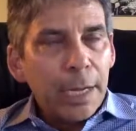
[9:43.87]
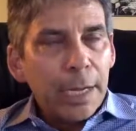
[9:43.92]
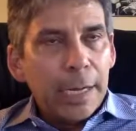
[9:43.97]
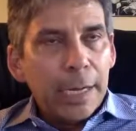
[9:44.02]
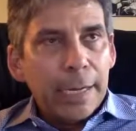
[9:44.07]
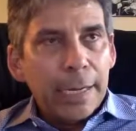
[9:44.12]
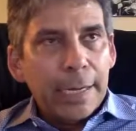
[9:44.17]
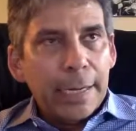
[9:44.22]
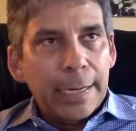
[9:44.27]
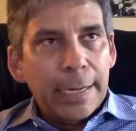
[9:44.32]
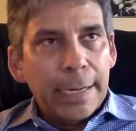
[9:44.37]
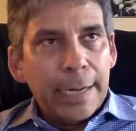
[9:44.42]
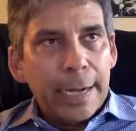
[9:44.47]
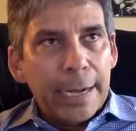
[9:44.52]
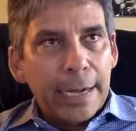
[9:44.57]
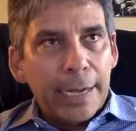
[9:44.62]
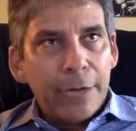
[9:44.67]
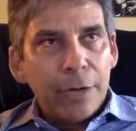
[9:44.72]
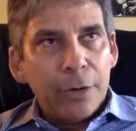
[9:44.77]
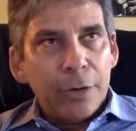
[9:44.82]

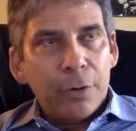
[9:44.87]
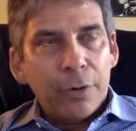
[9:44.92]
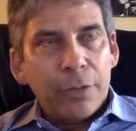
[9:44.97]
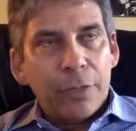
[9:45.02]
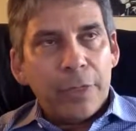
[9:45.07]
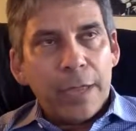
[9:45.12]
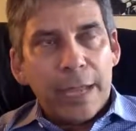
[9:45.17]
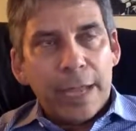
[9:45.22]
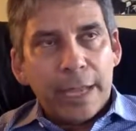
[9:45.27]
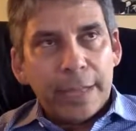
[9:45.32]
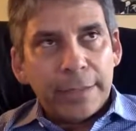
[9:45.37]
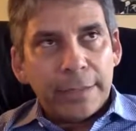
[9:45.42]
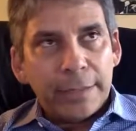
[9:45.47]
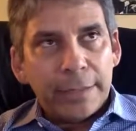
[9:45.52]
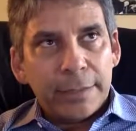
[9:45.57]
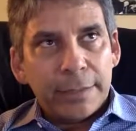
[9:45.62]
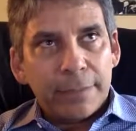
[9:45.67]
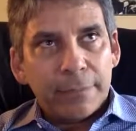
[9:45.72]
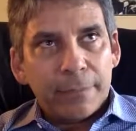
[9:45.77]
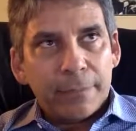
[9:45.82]
I know
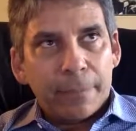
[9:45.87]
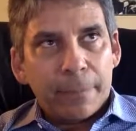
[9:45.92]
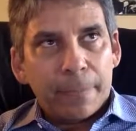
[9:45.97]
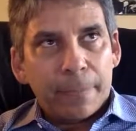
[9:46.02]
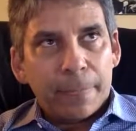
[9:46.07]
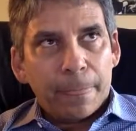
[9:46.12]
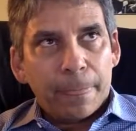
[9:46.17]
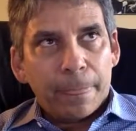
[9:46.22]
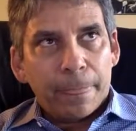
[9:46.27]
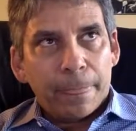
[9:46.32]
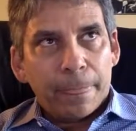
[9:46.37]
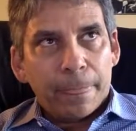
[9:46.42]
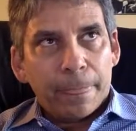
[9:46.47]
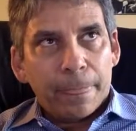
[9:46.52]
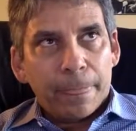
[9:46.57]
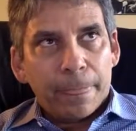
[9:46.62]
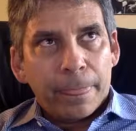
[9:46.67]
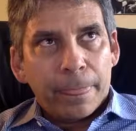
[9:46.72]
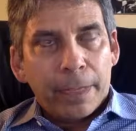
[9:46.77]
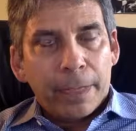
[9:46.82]
that
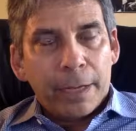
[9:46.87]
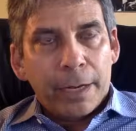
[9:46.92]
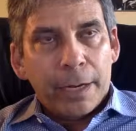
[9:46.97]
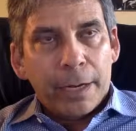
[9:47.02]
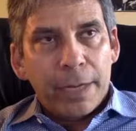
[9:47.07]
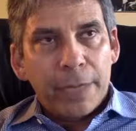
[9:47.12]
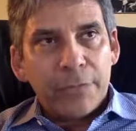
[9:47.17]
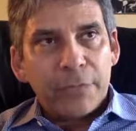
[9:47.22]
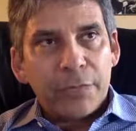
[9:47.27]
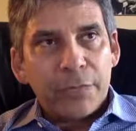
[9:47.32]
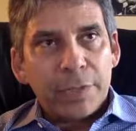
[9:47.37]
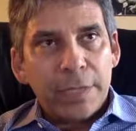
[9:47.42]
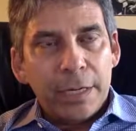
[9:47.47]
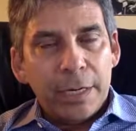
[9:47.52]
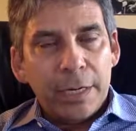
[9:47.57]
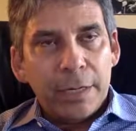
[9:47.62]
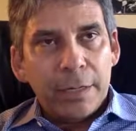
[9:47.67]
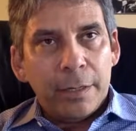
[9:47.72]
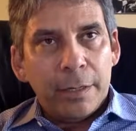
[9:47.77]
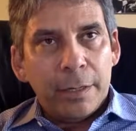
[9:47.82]
I've
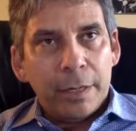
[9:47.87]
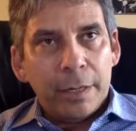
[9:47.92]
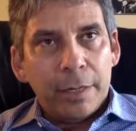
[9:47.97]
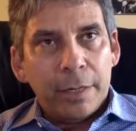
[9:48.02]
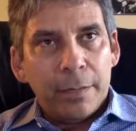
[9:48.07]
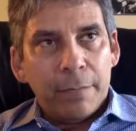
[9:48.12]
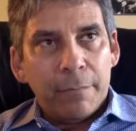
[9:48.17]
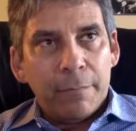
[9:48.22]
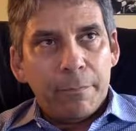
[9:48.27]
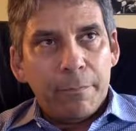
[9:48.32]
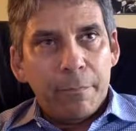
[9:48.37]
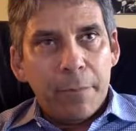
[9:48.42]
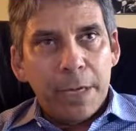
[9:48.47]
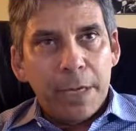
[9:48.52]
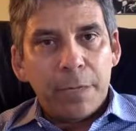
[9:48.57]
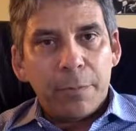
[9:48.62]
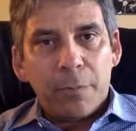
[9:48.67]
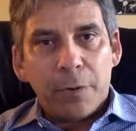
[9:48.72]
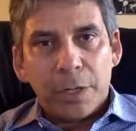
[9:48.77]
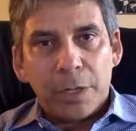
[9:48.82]
seen
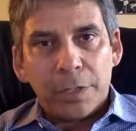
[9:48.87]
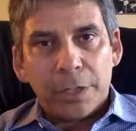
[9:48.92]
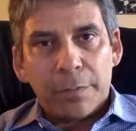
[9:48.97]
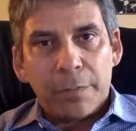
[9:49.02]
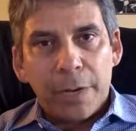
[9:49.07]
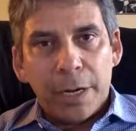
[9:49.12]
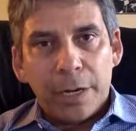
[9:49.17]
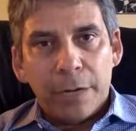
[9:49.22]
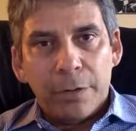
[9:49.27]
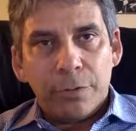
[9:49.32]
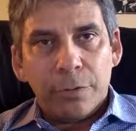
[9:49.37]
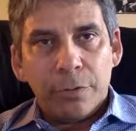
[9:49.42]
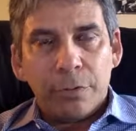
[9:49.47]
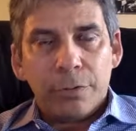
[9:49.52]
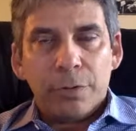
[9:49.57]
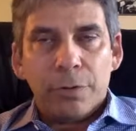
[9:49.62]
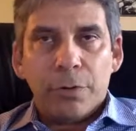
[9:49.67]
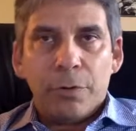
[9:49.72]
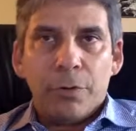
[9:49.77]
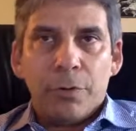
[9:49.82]
many project
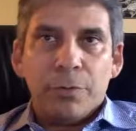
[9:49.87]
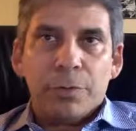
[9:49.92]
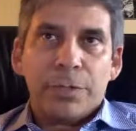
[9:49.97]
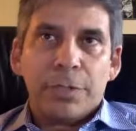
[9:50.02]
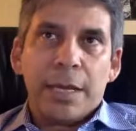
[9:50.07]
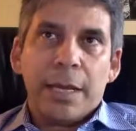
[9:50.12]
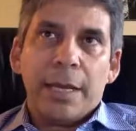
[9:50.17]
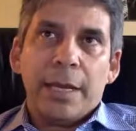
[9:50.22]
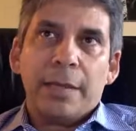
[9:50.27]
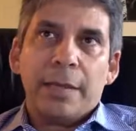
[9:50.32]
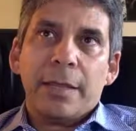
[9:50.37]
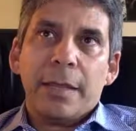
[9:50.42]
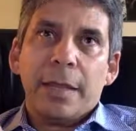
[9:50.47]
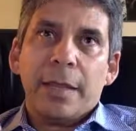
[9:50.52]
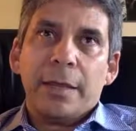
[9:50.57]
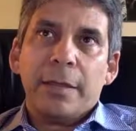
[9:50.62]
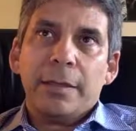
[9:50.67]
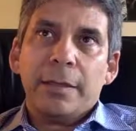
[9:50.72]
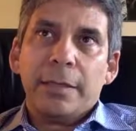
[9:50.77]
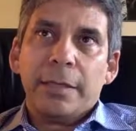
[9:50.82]
managers who say
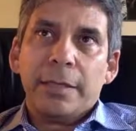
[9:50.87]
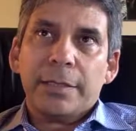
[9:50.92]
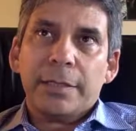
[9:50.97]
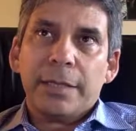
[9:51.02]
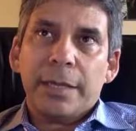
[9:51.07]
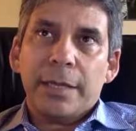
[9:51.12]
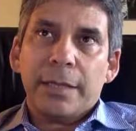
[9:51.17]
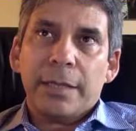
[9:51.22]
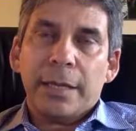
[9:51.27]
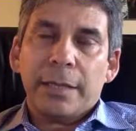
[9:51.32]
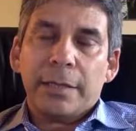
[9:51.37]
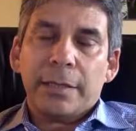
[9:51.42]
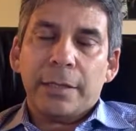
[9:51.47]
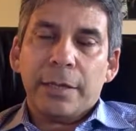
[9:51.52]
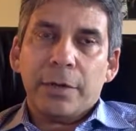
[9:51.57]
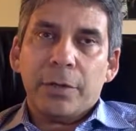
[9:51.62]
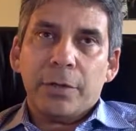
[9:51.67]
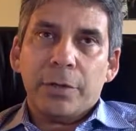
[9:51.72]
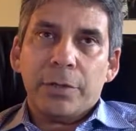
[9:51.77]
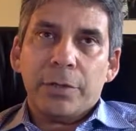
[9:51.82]
that, let's say that
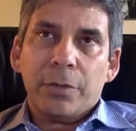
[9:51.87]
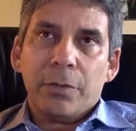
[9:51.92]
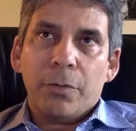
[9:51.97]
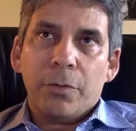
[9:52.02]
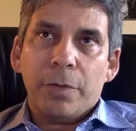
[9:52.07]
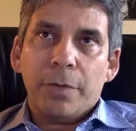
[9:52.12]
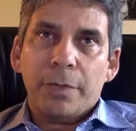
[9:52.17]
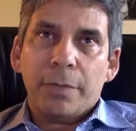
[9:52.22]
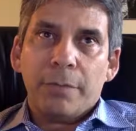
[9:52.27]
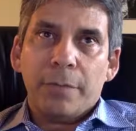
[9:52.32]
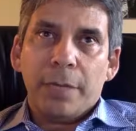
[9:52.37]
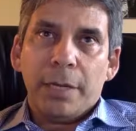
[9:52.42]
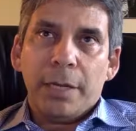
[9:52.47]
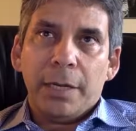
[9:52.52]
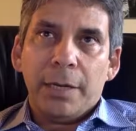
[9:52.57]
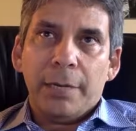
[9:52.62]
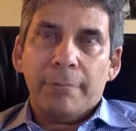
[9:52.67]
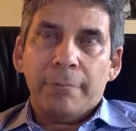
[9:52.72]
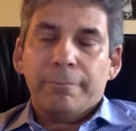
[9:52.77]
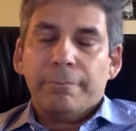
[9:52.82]
there is going to
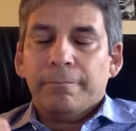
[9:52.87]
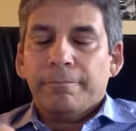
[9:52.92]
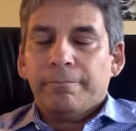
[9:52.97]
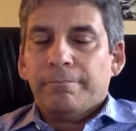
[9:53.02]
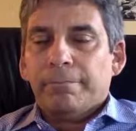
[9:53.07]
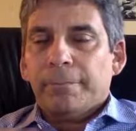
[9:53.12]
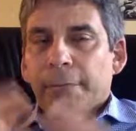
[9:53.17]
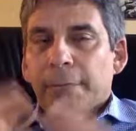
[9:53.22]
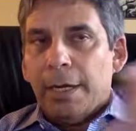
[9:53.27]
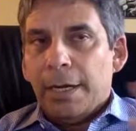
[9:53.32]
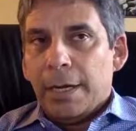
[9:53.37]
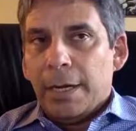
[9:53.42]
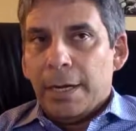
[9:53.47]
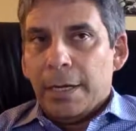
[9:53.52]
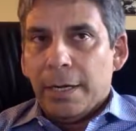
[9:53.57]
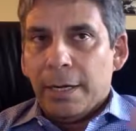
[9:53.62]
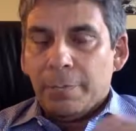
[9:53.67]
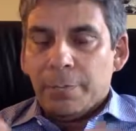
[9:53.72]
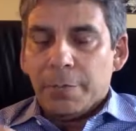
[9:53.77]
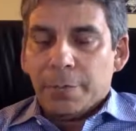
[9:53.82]
be,
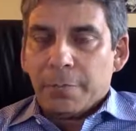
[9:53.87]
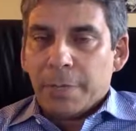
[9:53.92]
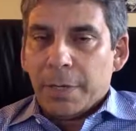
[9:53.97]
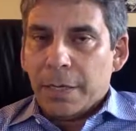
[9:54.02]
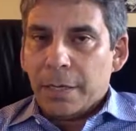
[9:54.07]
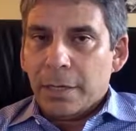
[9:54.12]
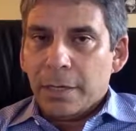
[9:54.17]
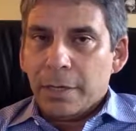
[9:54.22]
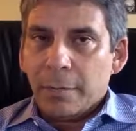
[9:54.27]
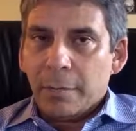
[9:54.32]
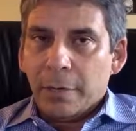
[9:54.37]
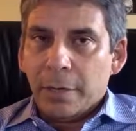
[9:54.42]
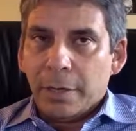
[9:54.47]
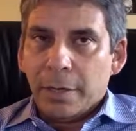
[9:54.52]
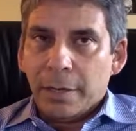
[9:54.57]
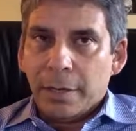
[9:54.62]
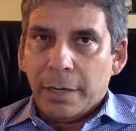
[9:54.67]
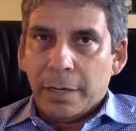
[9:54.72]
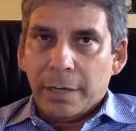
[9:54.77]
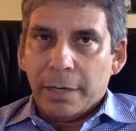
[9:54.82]
and I'm just picking a number
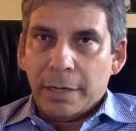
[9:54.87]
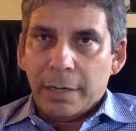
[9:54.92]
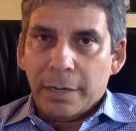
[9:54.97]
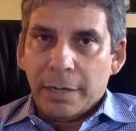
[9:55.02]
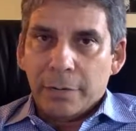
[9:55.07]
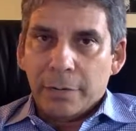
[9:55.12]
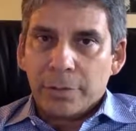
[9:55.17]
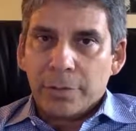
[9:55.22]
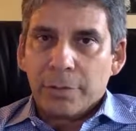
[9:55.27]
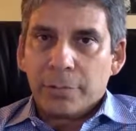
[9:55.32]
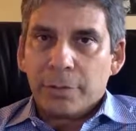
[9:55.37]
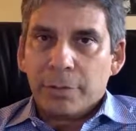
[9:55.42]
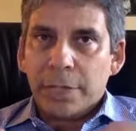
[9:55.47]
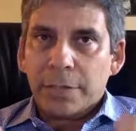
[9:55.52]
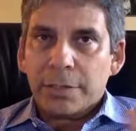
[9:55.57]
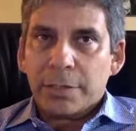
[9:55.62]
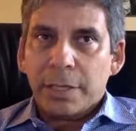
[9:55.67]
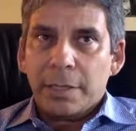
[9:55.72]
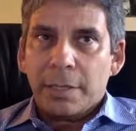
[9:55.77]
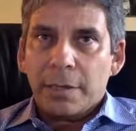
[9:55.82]
out of the air. So
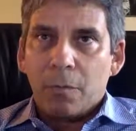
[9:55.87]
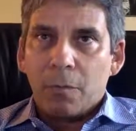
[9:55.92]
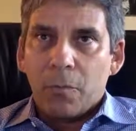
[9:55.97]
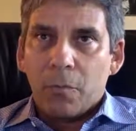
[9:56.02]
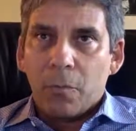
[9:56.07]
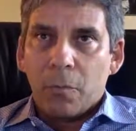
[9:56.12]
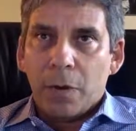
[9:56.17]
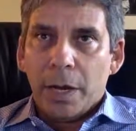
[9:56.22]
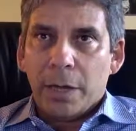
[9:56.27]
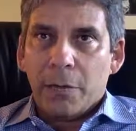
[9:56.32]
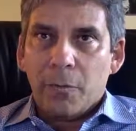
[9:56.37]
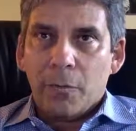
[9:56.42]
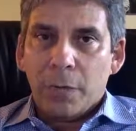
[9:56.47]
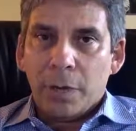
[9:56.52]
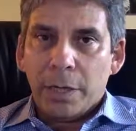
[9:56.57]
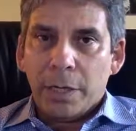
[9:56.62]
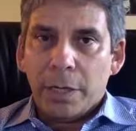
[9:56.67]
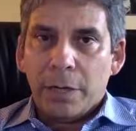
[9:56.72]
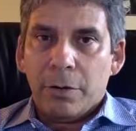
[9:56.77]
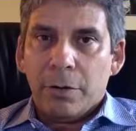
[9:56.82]
let's say that in
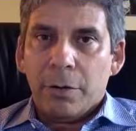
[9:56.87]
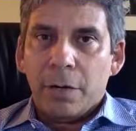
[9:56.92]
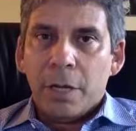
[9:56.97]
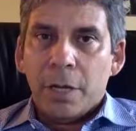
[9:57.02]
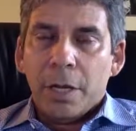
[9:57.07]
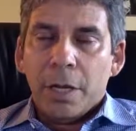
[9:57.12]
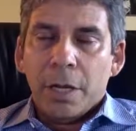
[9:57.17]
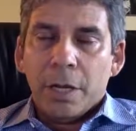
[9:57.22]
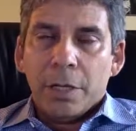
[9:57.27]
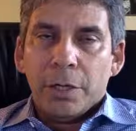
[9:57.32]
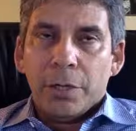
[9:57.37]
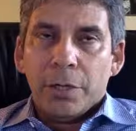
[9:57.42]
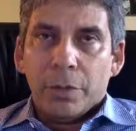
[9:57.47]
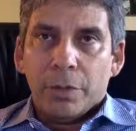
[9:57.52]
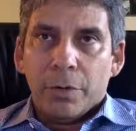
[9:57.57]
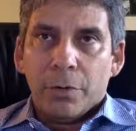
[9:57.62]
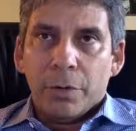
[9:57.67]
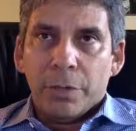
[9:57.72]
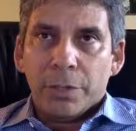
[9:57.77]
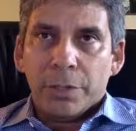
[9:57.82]
1 year, you're
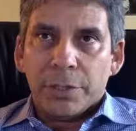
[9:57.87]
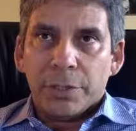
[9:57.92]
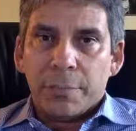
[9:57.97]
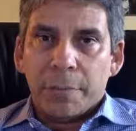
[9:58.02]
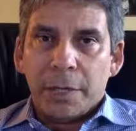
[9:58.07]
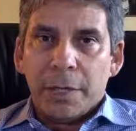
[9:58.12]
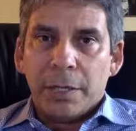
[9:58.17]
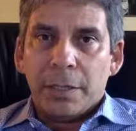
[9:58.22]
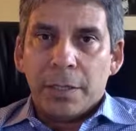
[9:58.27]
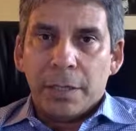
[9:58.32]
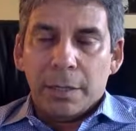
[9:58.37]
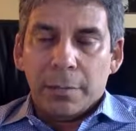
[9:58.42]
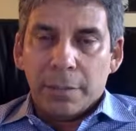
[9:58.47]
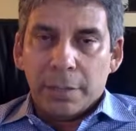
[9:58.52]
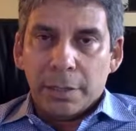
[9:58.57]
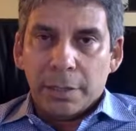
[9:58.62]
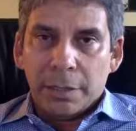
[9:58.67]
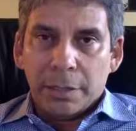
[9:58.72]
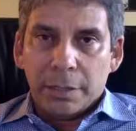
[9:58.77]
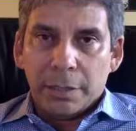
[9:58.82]
going to spend $1
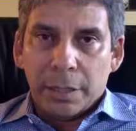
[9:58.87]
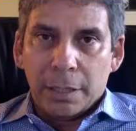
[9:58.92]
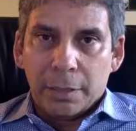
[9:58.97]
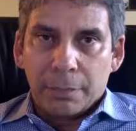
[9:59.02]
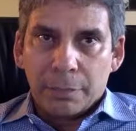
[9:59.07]
million.